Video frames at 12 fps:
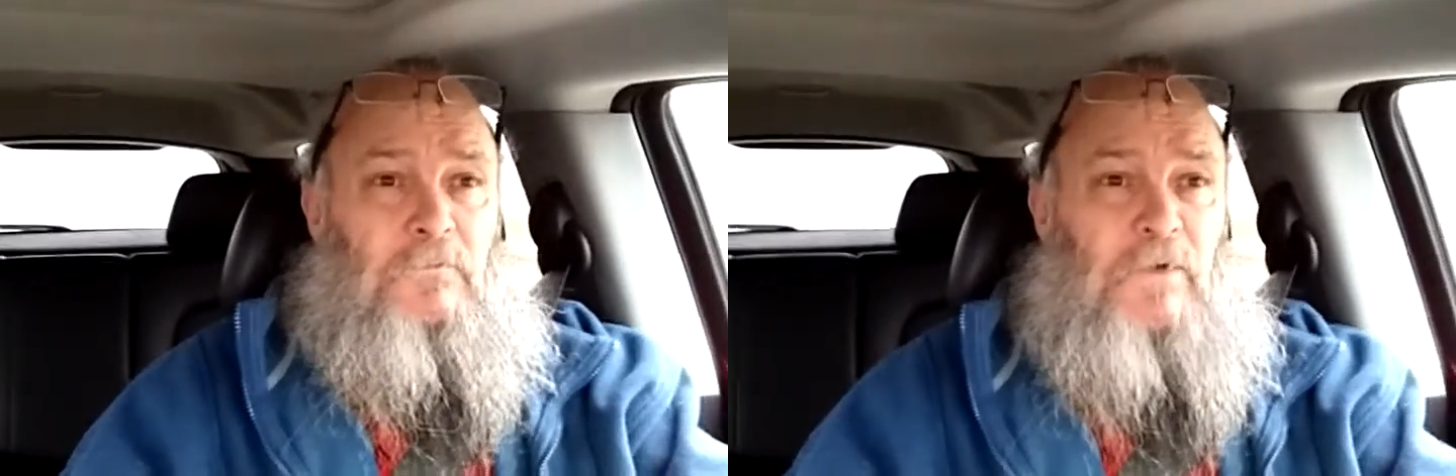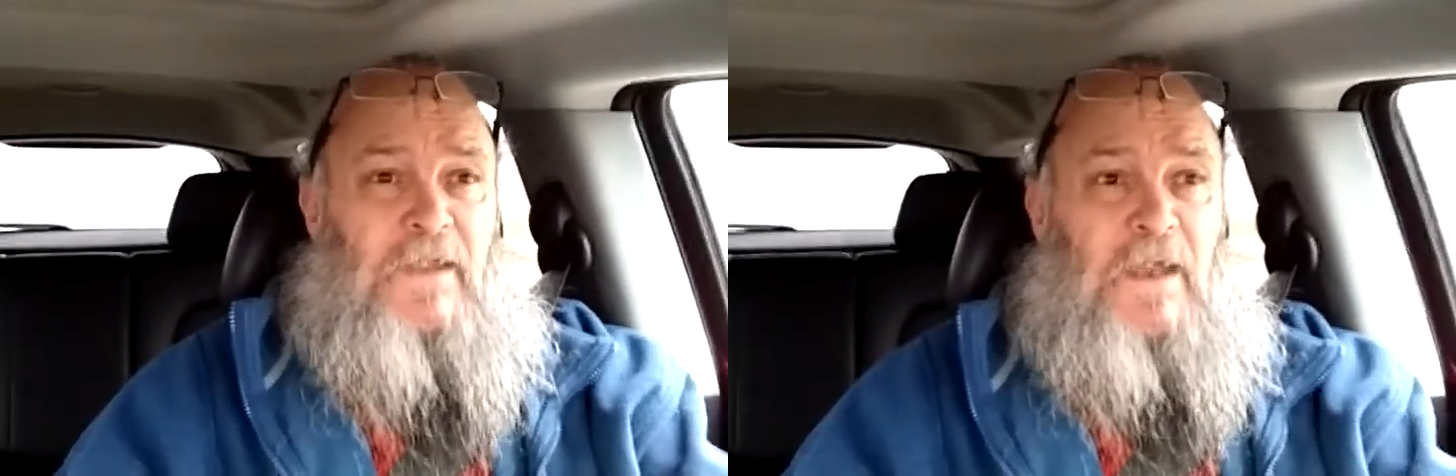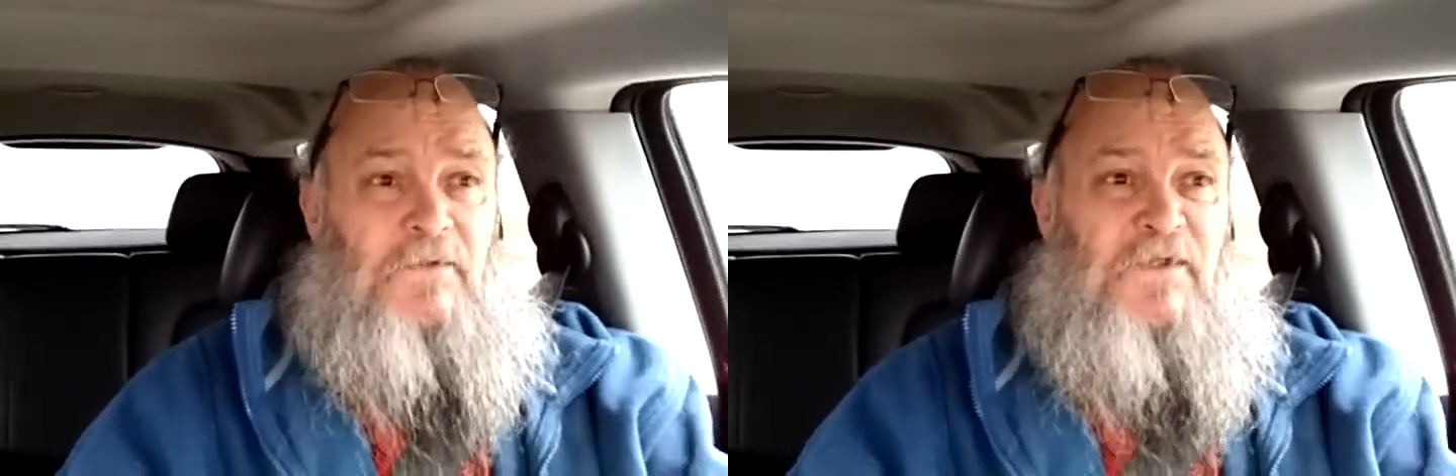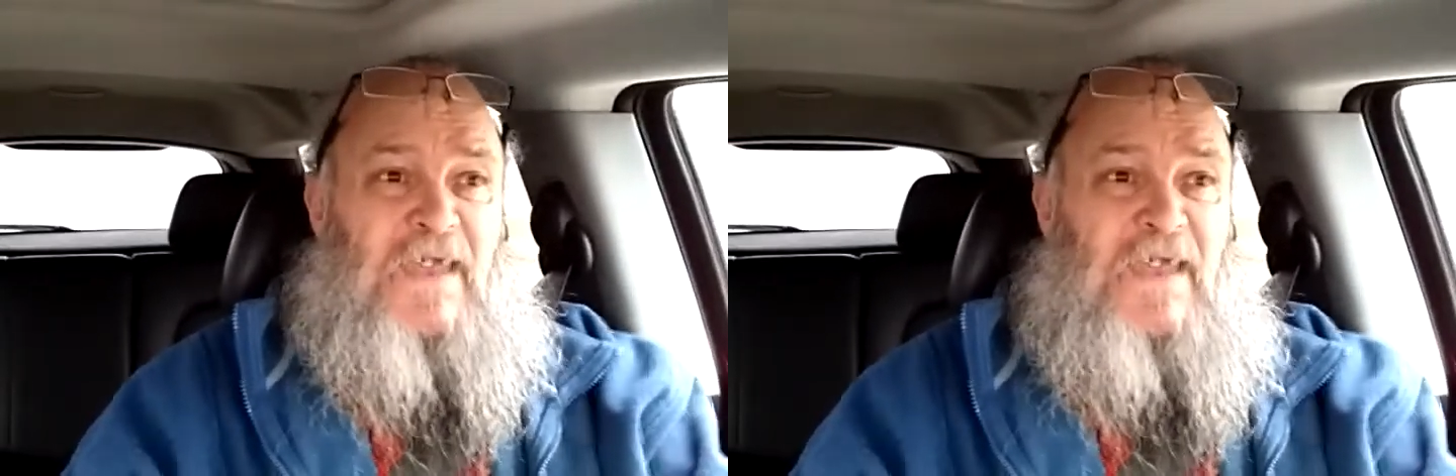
without